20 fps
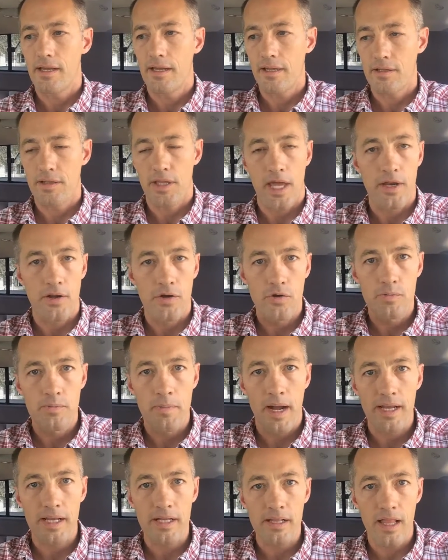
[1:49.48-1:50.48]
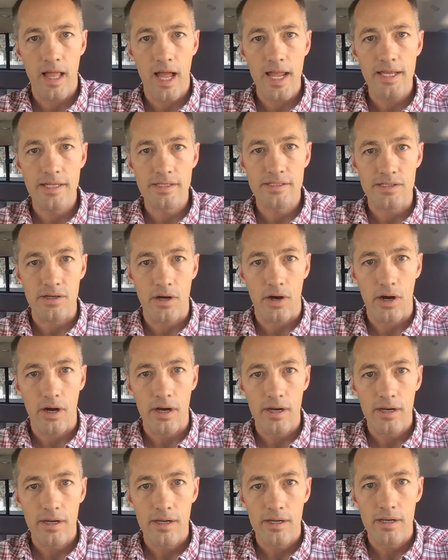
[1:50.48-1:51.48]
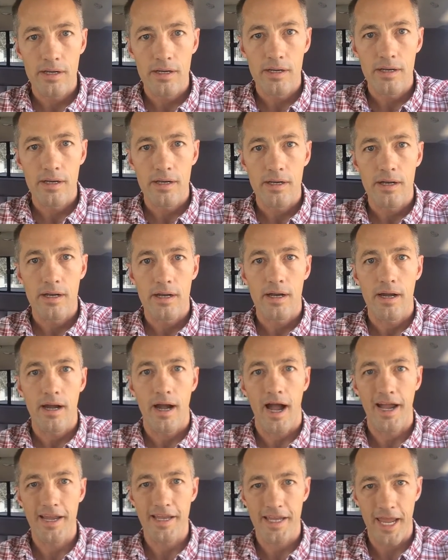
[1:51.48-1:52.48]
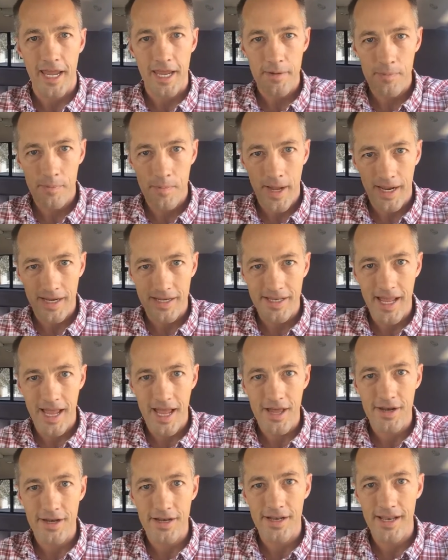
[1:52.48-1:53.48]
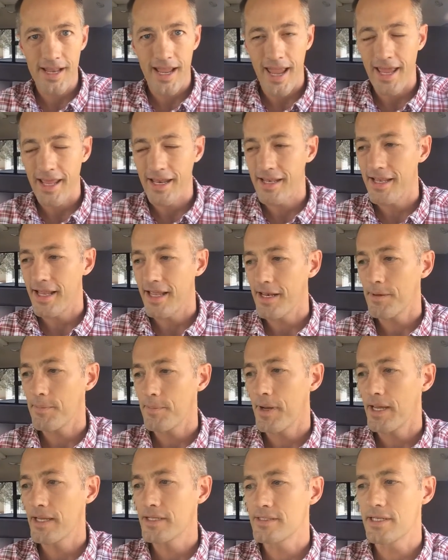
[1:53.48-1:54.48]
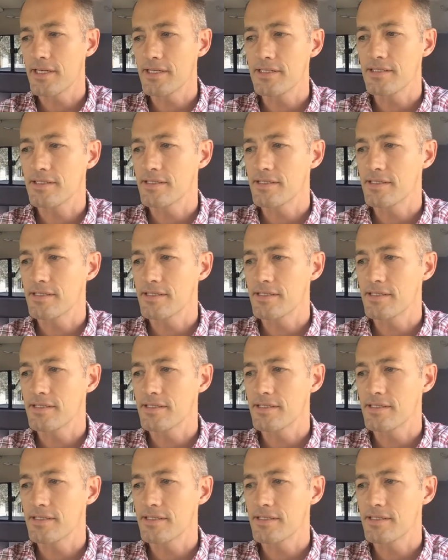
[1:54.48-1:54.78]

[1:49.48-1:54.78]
that who my clients are, I came back down and then it made sense.